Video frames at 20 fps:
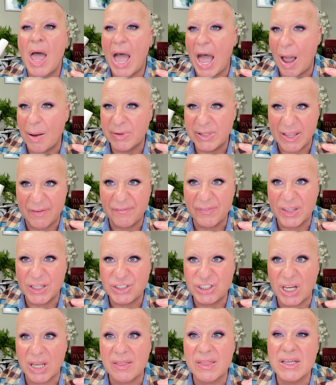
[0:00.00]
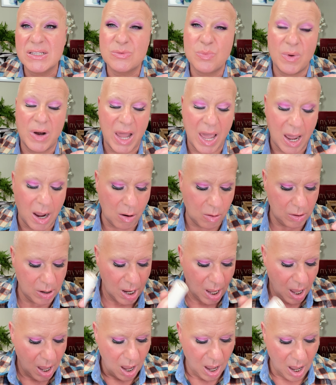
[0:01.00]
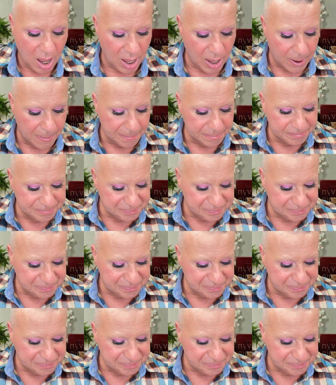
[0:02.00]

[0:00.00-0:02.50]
I would definitely check this one out. Um,